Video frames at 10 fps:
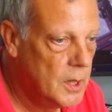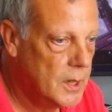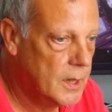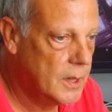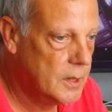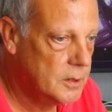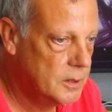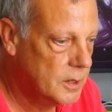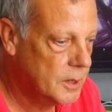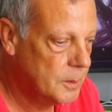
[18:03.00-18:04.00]
And,
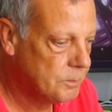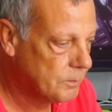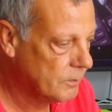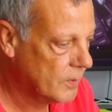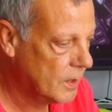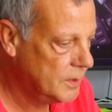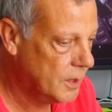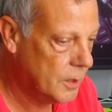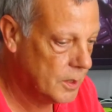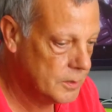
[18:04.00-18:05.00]

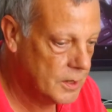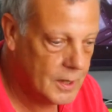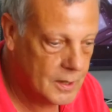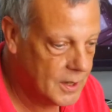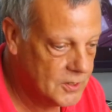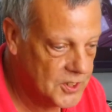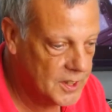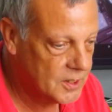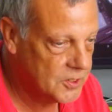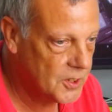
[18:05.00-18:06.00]
I say
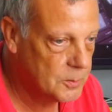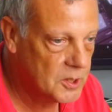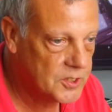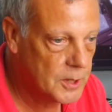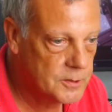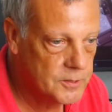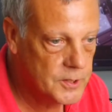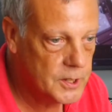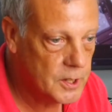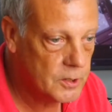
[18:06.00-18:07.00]
this almost every
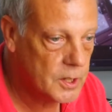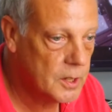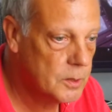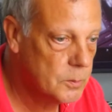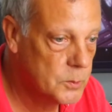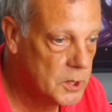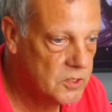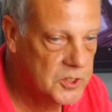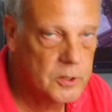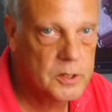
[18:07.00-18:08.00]
video, and I would
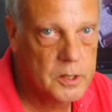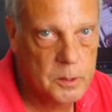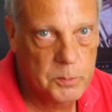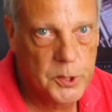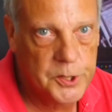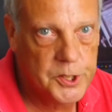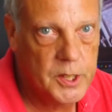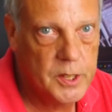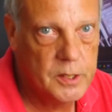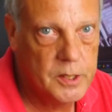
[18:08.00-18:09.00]
certainly
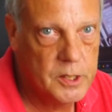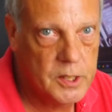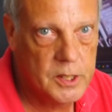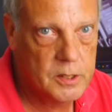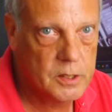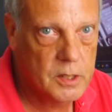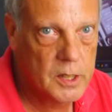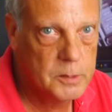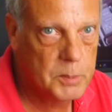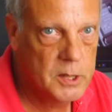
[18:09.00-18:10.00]
appreciate you hitting the
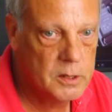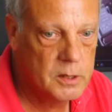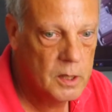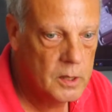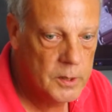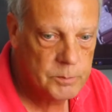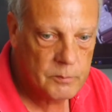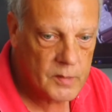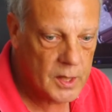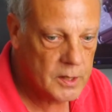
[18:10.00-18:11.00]
like button
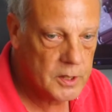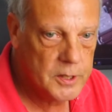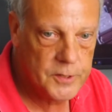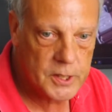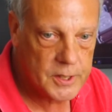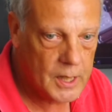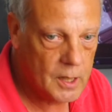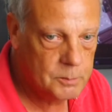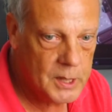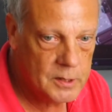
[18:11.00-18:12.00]
and leaving a
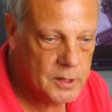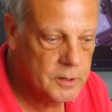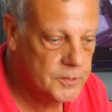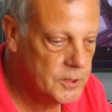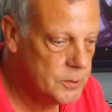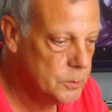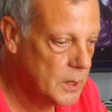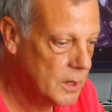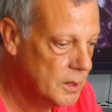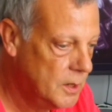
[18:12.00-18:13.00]
comment if you
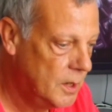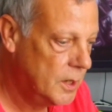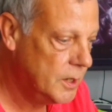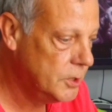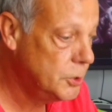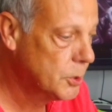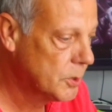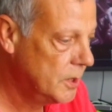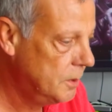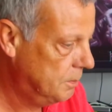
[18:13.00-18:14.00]

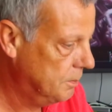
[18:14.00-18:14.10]
enjoy